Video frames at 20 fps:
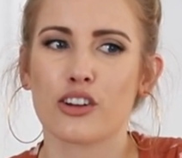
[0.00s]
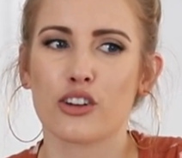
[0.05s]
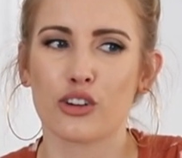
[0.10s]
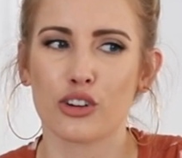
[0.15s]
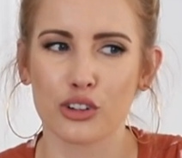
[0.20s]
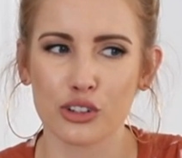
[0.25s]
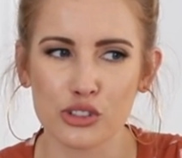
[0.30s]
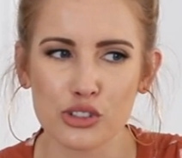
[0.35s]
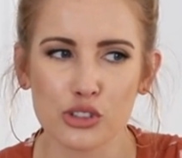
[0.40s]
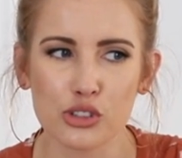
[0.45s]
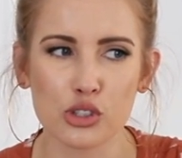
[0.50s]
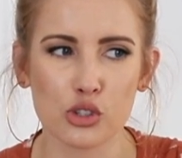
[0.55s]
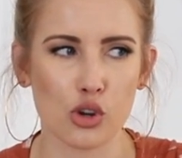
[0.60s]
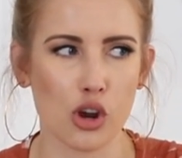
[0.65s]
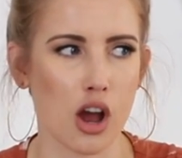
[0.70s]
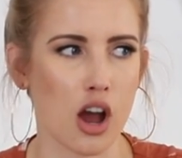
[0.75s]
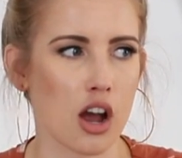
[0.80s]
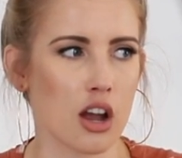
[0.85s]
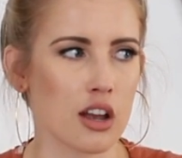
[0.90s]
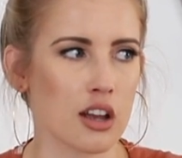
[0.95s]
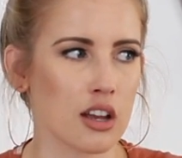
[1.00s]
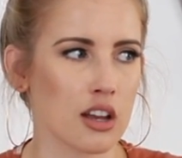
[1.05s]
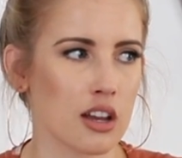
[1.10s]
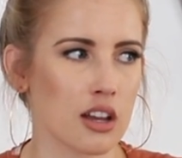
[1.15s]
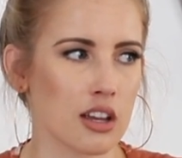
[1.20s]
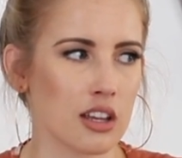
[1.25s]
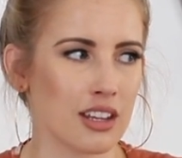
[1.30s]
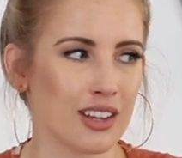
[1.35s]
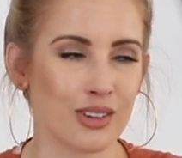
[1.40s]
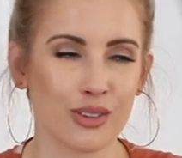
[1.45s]
Girls are strong.
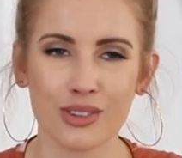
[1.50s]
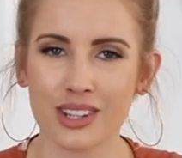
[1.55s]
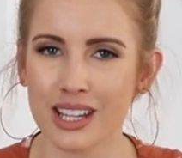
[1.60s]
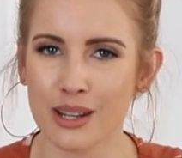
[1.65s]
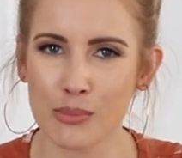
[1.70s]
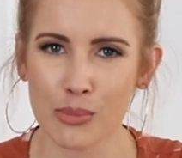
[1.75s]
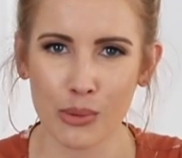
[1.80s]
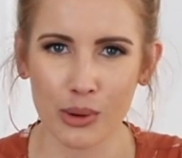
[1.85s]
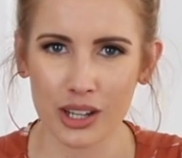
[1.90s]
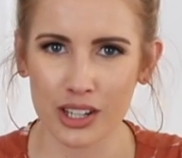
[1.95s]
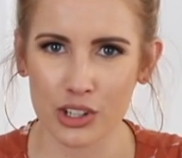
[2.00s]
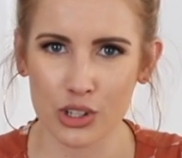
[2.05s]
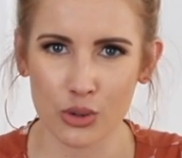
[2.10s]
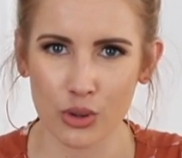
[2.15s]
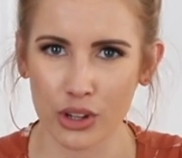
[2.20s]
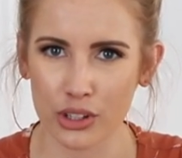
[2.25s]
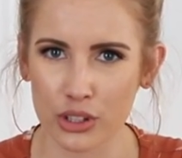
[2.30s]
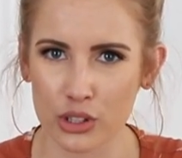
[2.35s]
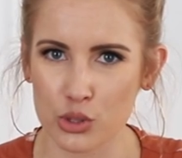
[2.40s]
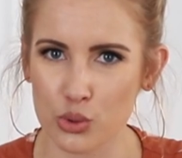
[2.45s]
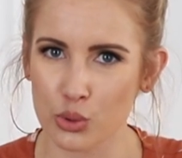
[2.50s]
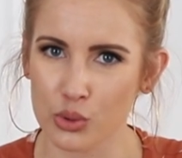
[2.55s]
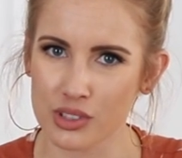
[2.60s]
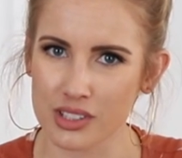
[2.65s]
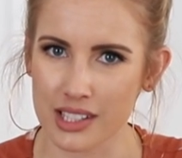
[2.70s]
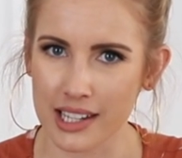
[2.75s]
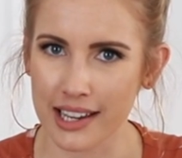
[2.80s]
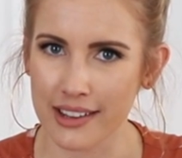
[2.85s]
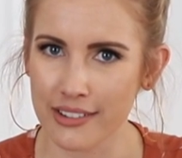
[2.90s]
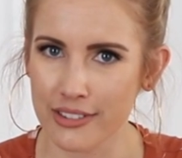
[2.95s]
You don't need a boy to do all your tool
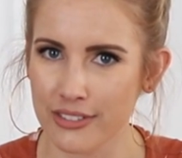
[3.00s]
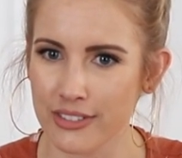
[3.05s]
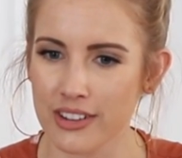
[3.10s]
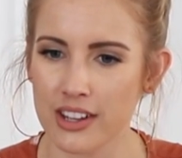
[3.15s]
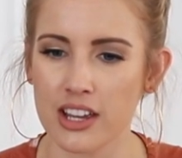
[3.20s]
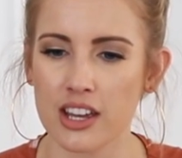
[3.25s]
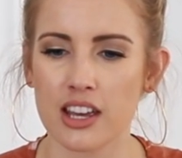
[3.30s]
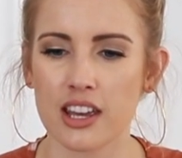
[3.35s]
stuff.